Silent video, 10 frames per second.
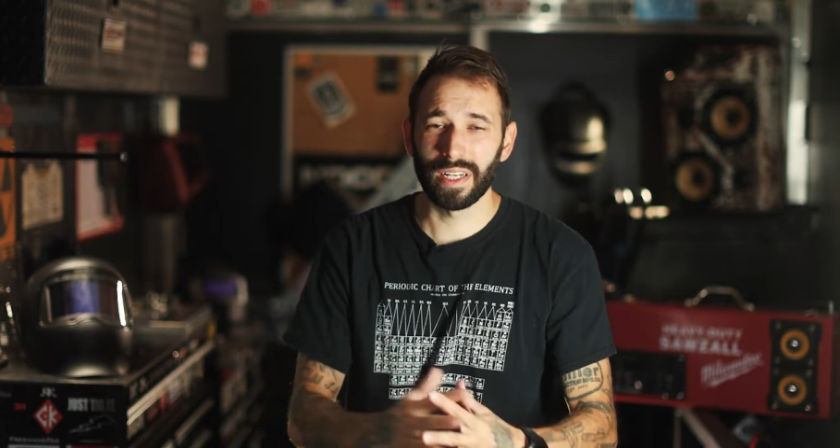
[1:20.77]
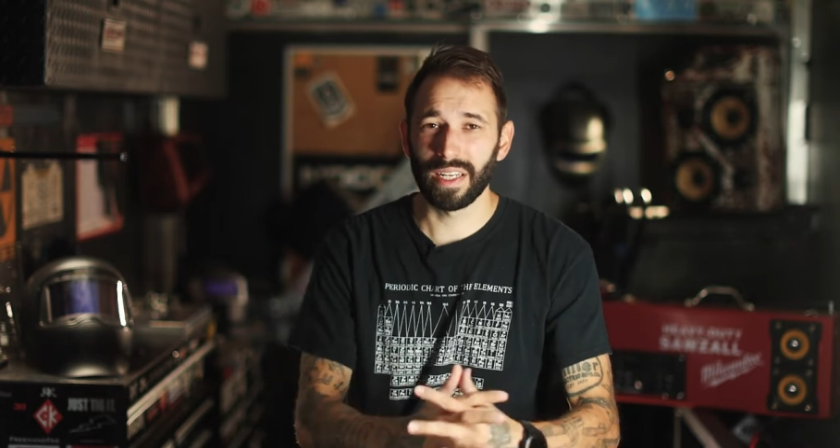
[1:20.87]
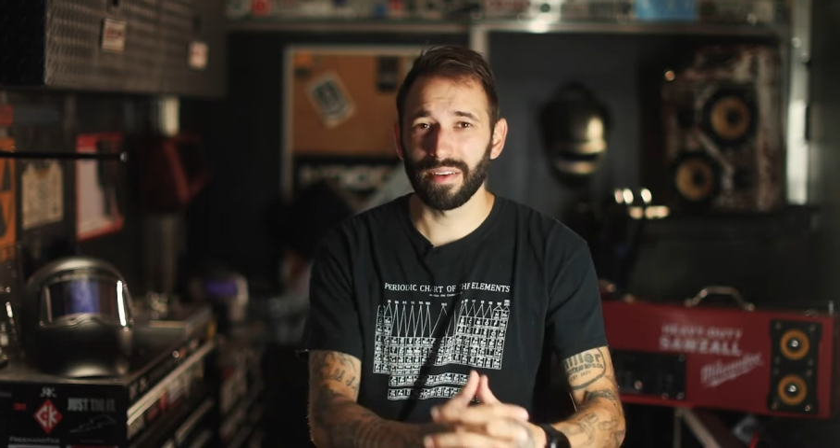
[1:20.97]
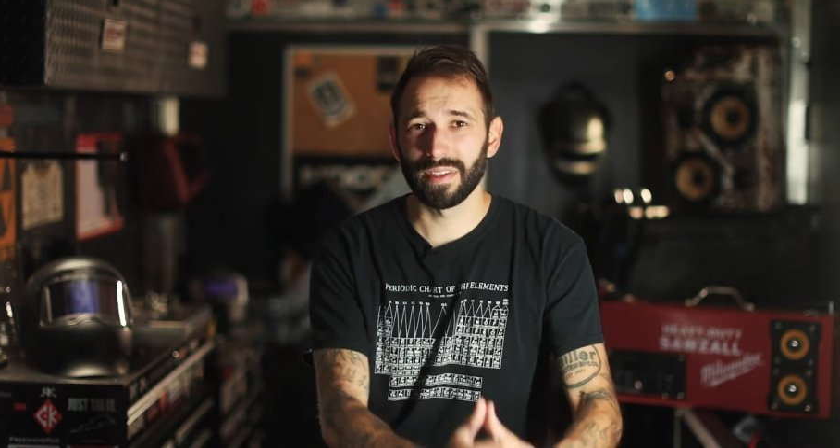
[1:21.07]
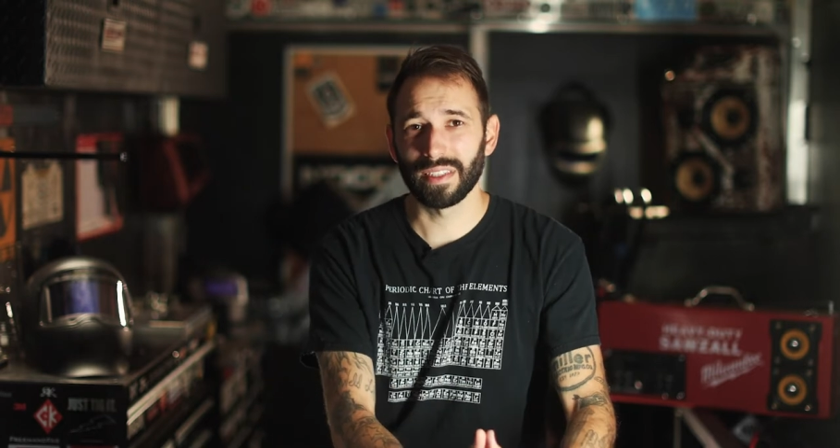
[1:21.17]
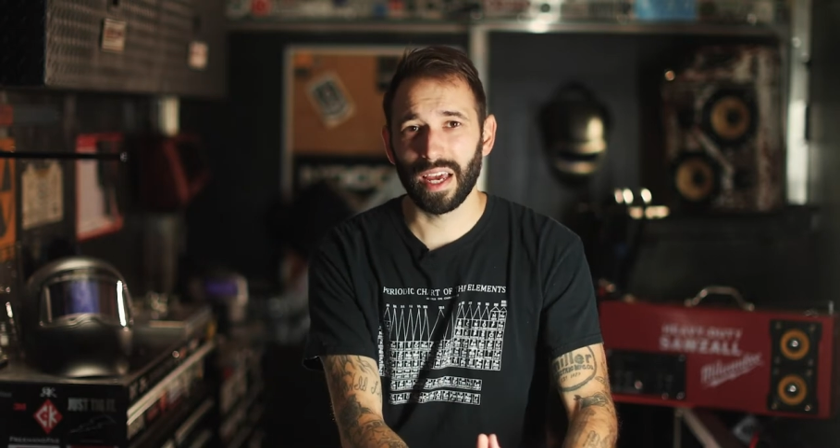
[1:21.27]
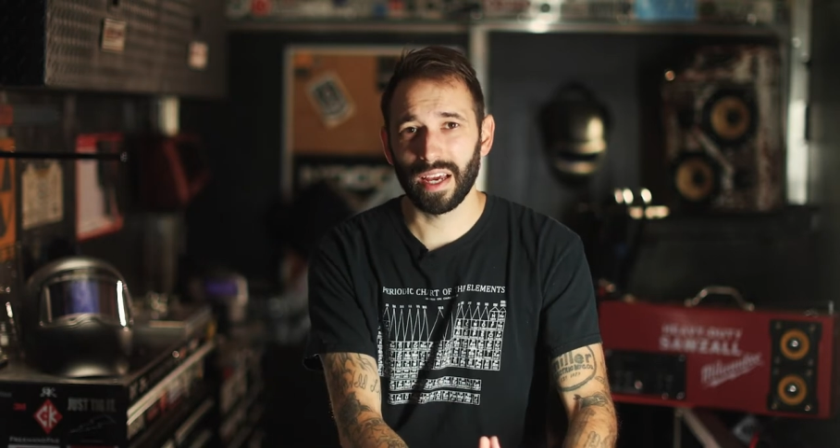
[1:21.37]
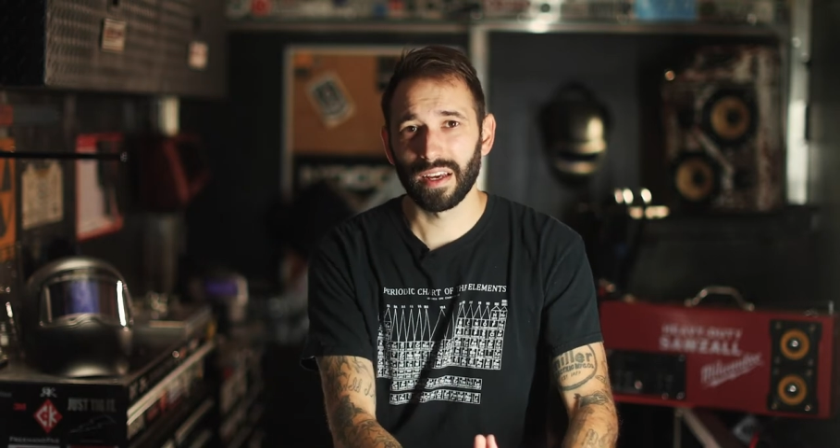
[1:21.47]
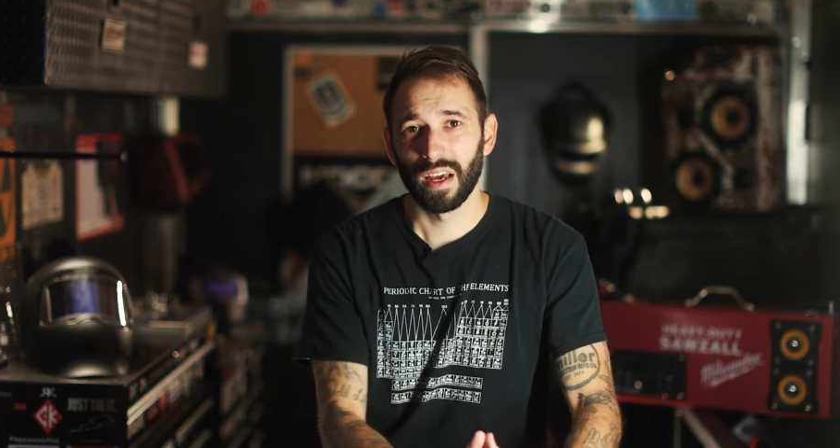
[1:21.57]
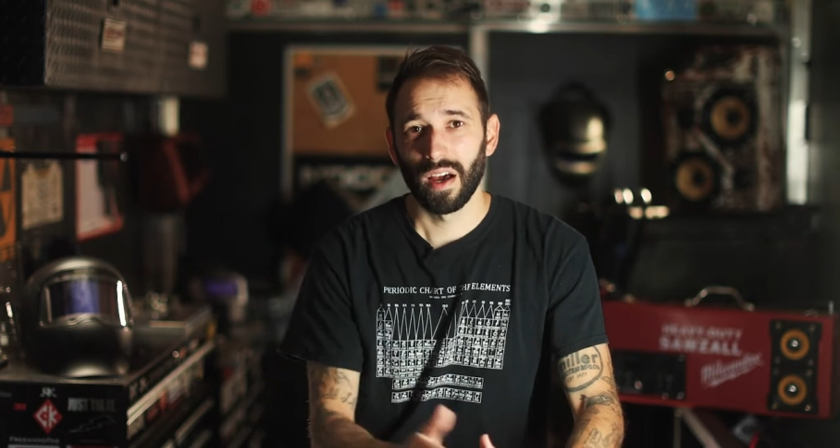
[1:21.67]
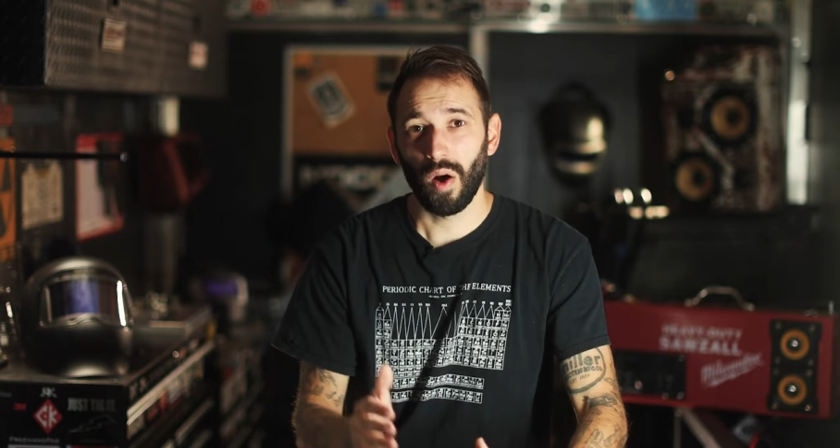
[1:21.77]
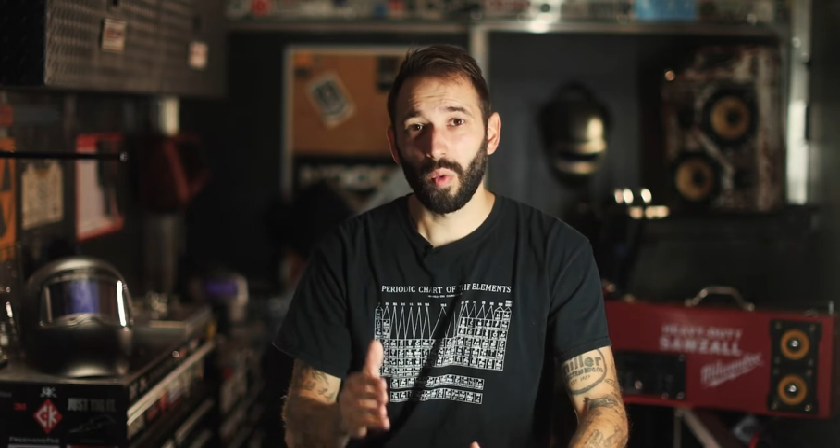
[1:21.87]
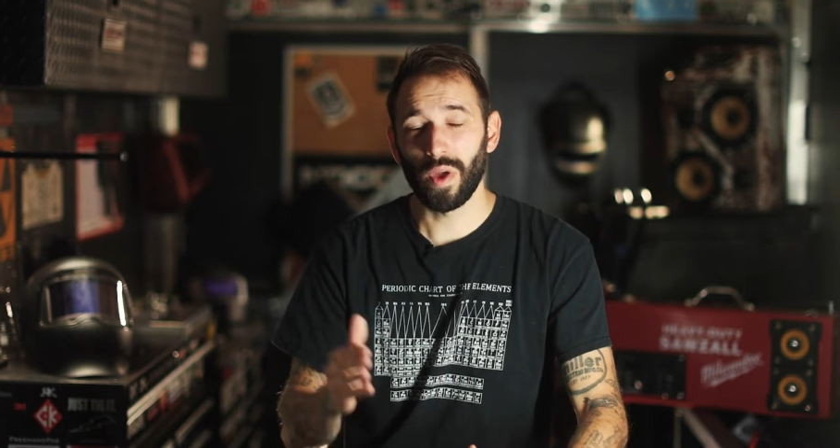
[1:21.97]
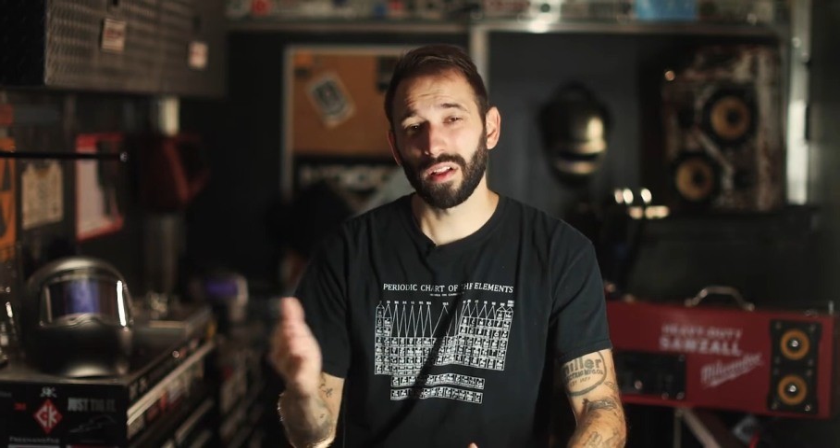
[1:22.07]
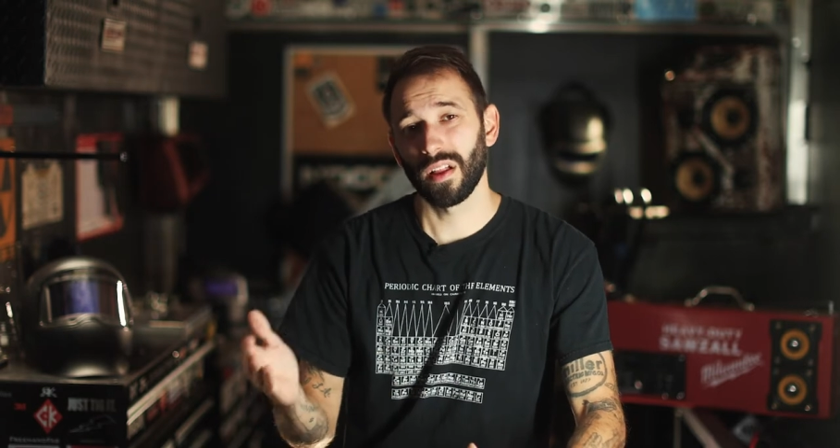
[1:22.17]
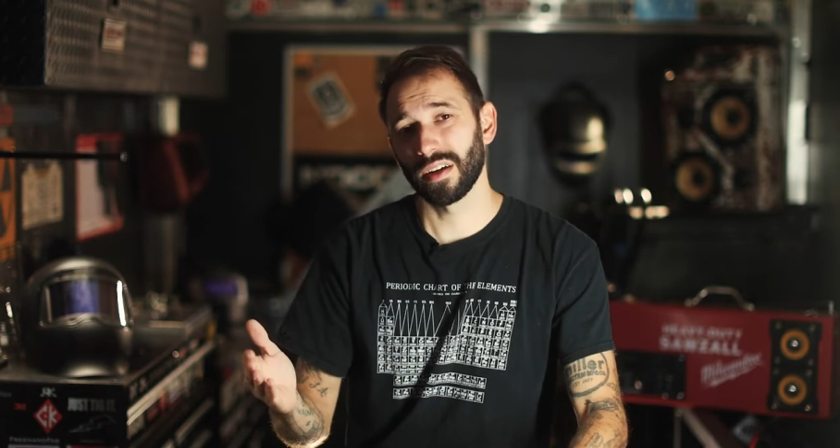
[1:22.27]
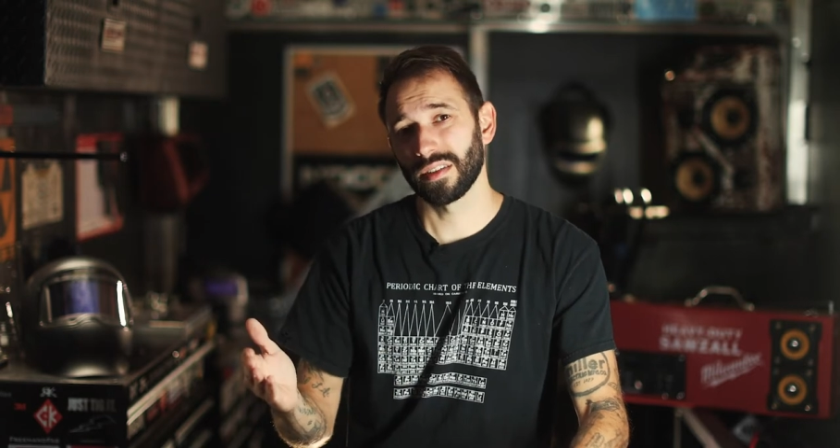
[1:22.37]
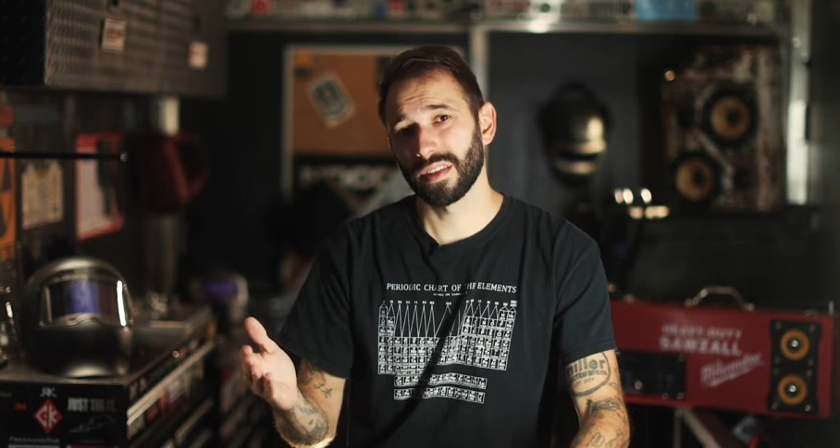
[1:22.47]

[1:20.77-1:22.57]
to even take a week-long